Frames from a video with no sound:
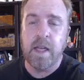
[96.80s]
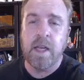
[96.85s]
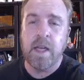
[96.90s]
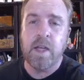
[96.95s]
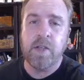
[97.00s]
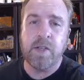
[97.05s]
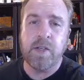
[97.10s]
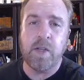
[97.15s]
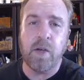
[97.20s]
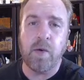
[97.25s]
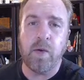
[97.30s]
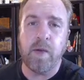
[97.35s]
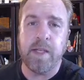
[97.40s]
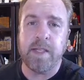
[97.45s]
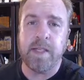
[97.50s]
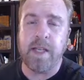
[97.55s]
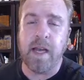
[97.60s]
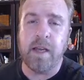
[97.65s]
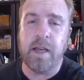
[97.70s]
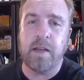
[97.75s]
So
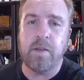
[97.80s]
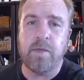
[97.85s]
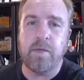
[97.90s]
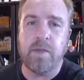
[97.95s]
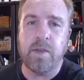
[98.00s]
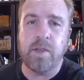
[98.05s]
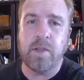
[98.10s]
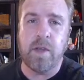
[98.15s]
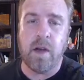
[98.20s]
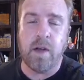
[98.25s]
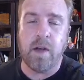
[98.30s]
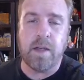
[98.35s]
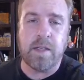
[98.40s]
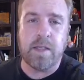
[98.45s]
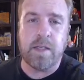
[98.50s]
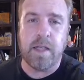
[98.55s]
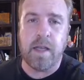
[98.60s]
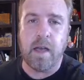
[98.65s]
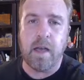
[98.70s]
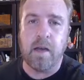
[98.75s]
it's kind of
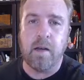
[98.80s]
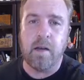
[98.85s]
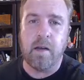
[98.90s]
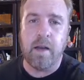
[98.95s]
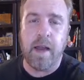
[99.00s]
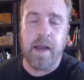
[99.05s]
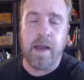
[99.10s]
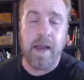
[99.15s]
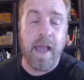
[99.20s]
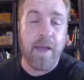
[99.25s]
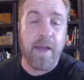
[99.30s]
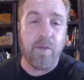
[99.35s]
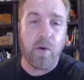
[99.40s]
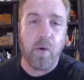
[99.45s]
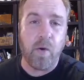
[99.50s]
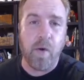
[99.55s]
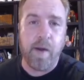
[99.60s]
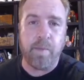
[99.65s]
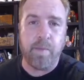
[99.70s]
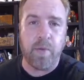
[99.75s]
honestly an
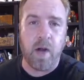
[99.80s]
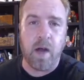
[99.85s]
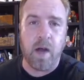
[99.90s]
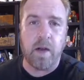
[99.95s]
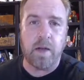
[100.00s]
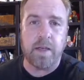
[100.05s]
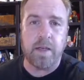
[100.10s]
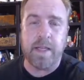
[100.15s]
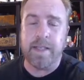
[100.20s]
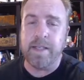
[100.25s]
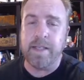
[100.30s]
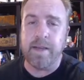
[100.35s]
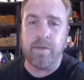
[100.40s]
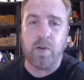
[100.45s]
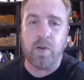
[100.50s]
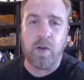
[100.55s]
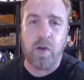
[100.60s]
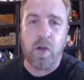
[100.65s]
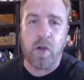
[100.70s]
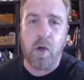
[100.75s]
evergreen product. It's
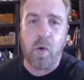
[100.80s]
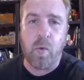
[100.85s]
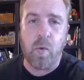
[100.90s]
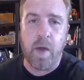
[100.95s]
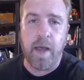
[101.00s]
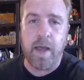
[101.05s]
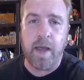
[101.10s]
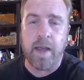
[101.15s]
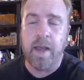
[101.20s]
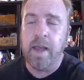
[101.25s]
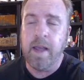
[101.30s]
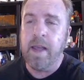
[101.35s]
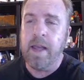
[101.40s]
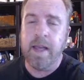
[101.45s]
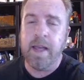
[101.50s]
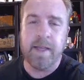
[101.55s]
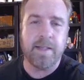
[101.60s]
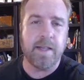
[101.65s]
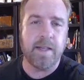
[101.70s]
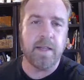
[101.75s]
never going to go away.
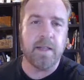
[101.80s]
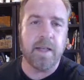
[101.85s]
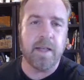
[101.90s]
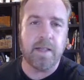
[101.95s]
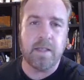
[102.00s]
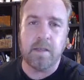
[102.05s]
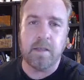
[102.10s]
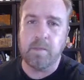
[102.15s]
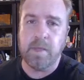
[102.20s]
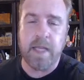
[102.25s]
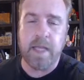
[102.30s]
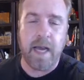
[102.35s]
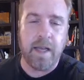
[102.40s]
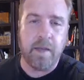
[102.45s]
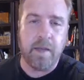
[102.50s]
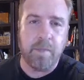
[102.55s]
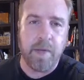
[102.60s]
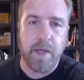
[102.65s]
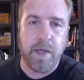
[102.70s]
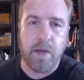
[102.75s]
It's not like some
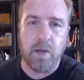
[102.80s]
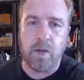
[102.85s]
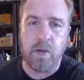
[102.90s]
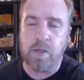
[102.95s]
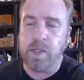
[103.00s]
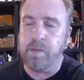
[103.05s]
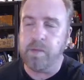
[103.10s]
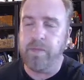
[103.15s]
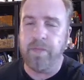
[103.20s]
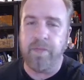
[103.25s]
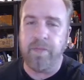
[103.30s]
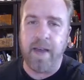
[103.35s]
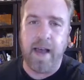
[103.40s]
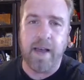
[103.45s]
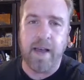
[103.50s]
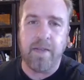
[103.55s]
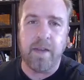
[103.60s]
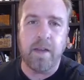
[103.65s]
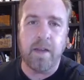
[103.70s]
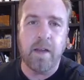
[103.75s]
diet pill or some
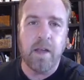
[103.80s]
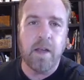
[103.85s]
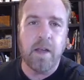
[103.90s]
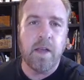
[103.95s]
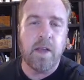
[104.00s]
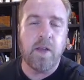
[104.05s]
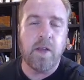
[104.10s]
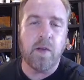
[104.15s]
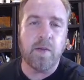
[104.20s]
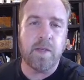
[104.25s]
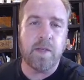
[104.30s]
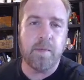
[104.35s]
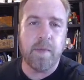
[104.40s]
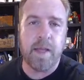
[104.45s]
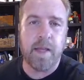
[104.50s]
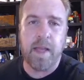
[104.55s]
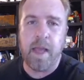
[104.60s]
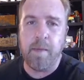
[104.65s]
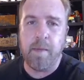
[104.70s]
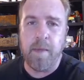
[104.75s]
fad that
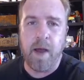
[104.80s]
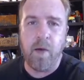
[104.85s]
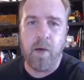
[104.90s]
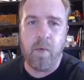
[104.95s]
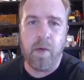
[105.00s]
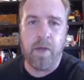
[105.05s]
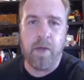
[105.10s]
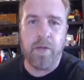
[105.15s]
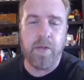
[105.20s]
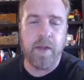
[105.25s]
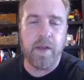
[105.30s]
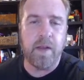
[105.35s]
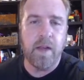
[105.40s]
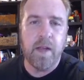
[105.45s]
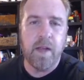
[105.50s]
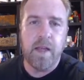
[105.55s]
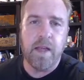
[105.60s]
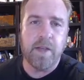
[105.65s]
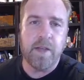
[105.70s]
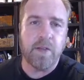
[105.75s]
somebody came out with that
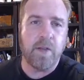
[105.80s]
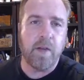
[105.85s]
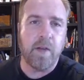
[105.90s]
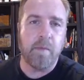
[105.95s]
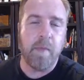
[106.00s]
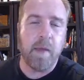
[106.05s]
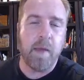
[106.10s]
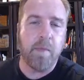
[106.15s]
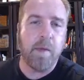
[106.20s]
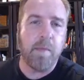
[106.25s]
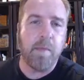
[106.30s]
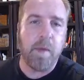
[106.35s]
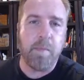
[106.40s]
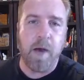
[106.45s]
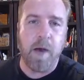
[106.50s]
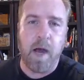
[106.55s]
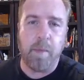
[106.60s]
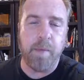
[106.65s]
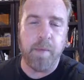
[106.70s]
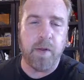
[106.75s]
is going to maybe be
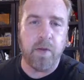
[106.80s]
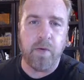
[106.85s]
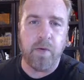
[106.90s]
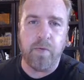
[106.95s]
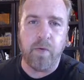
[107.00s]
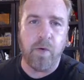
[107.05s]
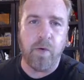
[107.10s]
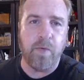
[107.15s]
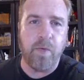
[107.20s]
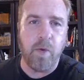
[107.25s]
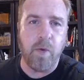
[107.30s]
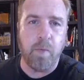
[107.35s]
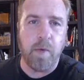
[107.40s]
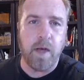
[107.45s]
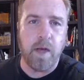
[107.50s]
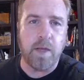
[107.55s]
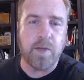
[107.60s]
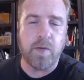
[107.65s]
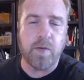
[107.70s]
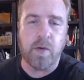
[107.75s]
popular for a few
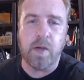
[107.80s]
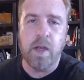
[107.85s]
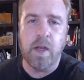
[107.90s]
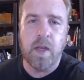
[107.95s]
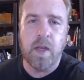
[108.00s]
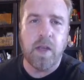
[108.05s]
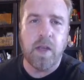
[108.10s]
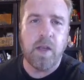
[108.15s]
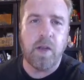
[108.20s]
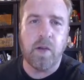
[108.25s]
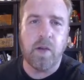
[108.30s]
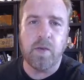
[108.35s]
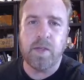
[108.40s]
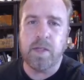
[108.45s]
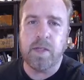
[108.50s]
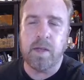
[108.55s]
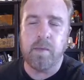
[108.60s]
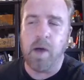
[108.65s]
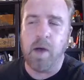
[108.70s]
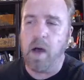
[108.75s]
months, or
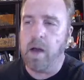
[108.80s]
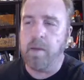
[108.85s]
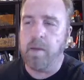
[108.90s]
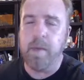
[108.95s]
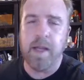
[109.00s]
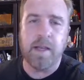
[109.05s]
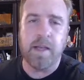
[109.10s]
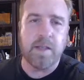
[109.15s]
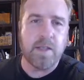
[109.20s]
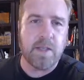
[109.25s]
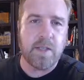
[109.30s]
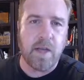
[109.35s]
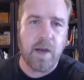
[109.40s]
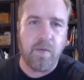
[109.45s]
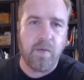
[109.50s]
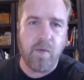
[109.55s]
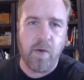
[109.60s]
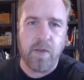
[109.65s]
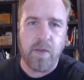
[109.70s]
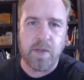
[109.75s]
some automated
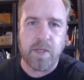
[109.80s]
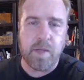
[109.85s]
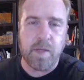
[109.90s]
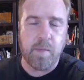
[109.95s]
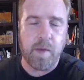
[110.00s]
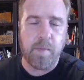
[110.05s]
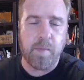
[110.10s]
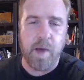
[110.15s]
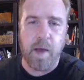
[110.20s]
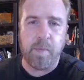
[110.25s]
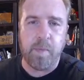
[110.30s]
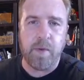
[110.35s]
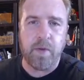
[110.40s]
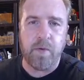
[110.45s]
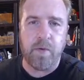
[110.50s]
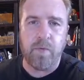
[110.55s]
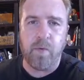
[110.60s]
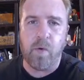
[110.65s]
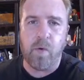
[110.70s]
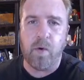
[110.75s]
software that's going to be
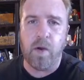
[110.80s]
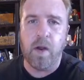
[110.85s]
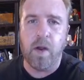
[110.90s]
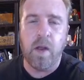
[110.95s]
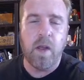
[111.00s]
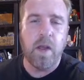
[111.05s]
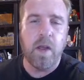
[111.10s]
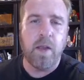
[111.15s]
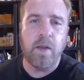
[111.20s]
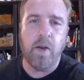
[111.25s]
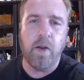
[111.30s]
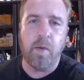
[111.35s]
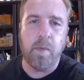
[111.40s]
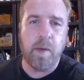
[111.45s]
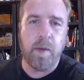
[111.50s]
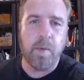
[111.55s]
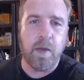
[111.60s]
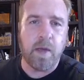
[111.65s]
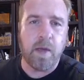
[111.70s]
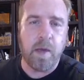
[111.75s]
popular for
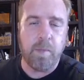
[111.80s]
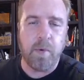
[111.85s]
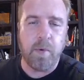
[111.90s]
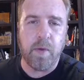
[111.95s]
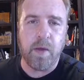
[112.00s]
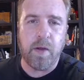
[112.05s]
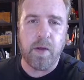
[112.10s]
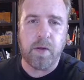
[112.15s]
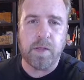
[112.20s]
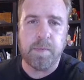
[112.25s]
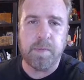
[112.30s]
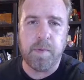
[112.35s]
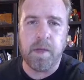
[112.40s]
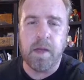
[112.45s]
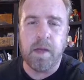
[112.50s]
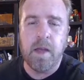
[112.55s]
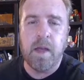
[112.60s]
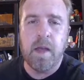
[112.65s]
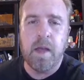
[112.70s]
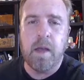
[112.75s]
maybe a couple years.
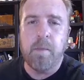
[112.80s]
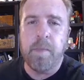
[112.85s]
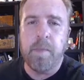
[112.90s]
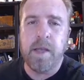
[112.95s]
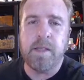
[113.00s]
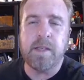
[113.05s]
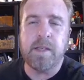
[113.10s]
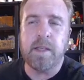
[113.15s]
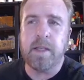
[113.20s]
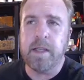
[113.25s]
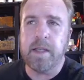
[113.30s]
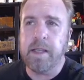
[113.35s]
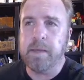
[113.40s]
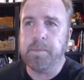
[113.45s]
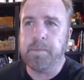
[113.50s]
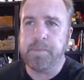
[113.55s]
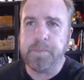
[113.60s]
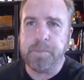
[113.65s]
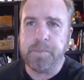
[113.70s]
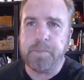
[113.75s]
But
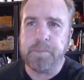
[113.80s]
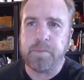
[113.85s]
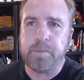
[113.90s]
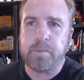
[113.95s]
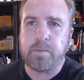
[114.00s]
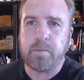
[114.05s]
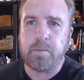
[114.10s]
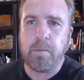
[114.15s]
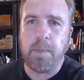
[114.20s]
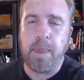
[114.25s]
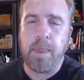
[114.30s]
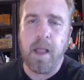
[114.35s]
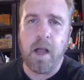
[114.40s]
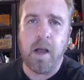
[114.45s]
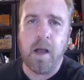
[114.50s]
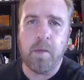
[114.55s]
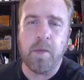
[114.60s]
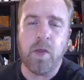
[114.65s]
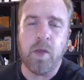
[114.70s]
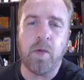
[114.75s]
basically
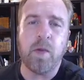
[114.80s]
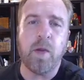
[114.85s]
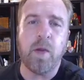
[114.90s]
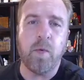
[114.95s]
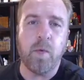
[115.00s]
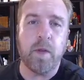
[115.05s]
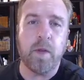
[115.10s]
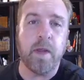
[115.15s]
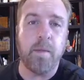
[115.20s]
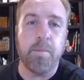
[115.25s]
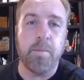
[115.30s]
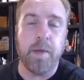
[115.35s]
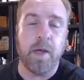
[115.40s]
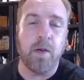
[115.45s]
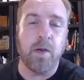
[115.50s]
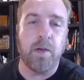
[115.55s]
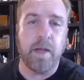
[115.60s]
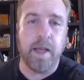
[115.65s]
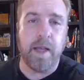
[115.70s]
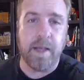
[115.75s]
you can really
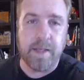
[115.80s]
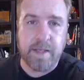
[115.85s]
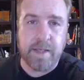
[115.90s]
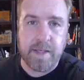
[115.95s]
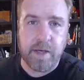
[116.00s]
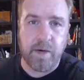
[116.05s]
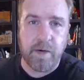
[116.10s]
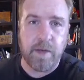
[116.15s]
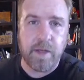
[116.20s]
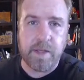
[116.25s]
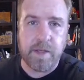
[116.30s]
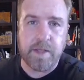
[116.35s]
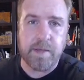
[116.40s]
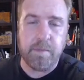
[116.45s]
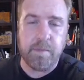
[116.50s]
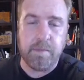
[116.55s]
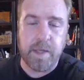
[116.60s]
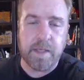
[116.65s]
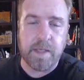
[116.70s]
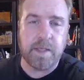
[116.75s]
build a serious
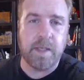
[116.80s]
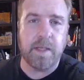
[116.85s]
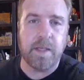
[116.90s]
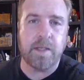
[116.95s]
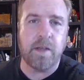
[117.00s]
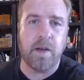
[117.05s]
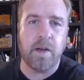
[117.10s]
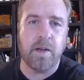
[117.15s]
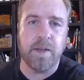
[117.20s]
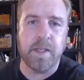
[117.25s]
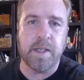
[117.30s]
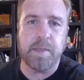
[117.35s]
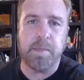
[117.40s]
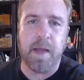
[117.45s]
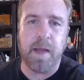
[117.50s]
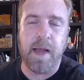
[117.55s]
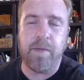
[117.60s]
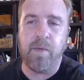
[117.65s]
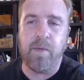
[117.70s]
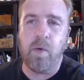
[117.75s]
business on this
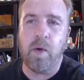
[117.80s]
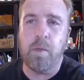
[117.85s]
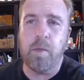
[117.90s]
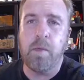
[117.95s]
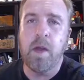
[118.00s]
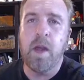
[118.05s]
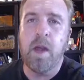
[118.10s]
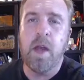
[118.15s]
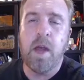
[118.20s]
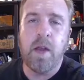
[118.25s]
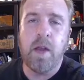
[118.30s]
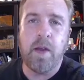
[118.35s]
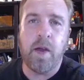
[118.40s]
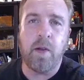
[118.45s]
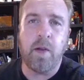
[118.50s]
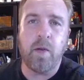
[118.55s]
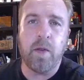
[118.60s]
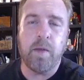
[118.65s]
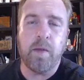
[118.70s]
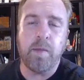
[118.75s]
platform,
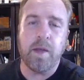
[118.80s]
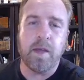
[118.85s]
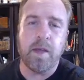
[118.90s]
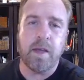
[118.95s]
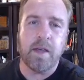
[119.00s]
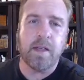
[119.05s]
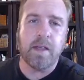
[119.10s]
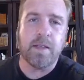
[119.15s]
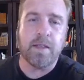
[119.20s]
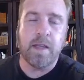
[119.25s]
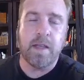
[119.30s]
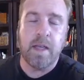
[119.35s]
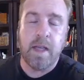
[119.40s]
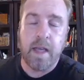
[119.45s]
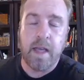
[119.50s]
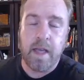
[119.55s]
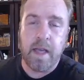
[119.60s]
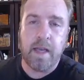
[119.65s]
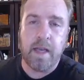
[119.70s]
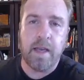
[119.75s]
not only because
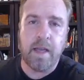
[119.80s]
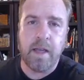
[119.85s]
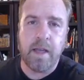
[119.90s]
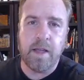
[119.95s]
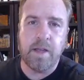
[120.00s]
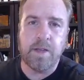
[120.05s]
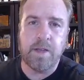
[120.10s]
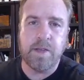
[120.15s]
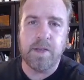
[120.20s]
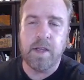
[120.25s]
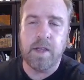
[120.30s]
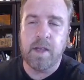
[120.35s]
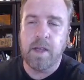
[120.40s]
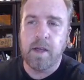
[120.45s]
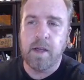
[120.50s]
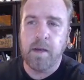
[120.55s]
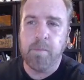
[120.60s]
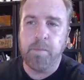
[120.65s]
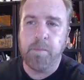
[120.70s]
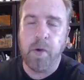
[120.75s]
it is
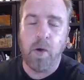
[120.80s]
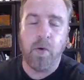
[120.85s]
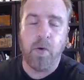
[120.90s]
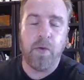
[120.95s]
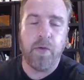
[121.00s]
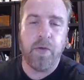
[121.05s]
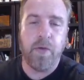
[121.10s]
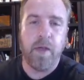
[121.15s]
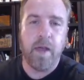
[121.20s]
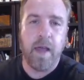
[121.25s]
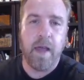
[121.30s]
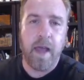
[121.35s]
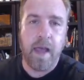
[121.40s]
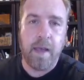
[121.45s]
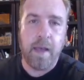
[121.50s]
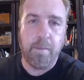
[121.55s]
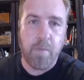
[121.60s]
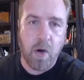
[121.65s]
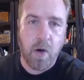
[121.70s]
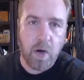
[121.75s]
both
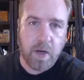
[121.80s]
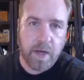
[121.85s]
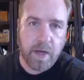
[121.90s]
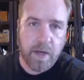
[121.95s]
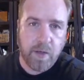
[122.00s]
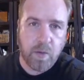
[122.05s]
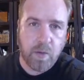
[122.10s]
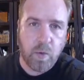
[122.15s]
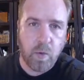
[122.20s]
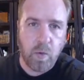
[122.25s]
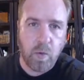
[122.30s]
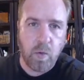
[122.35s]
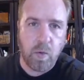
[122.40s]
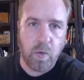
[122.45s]
a marketing tool,